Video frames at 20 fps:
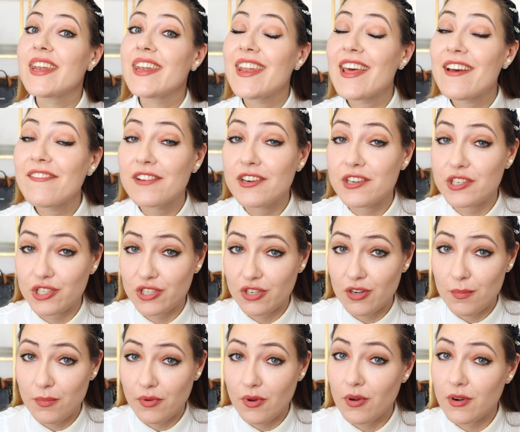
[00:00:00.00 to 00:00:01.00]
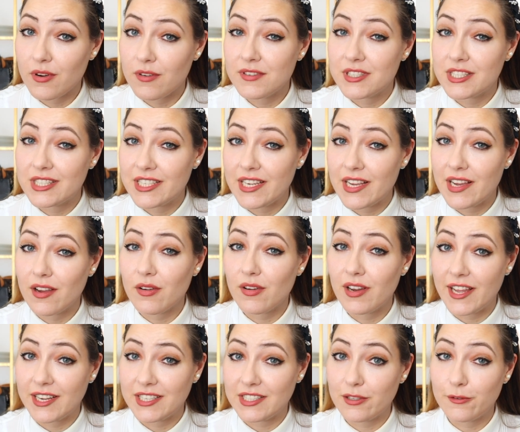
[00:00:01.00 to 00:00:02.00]
never shop on Vestiaire
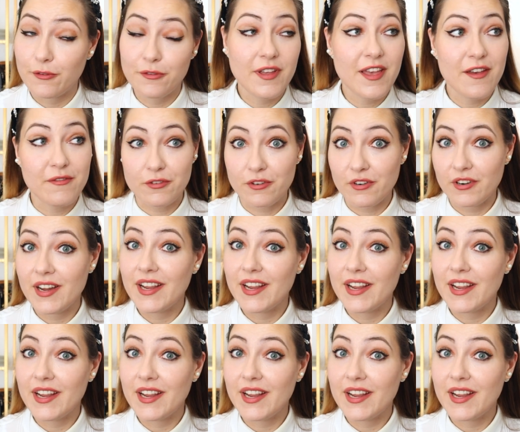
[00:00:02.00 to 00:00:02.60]
Collective ever